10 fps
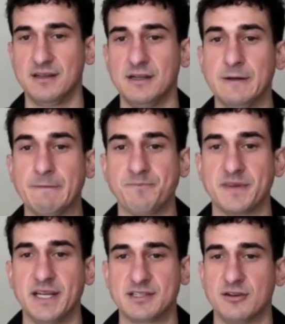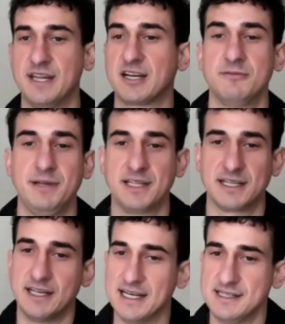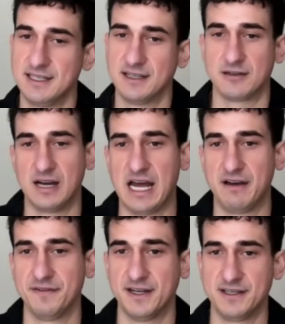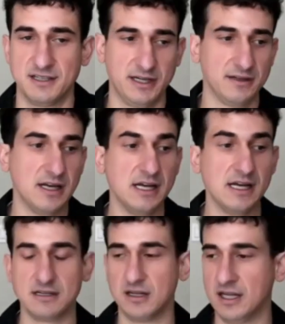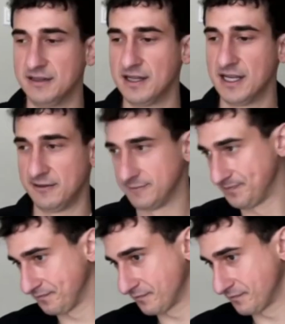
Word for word: Hmm. And so that could be like an idea or a half an idea, right? And then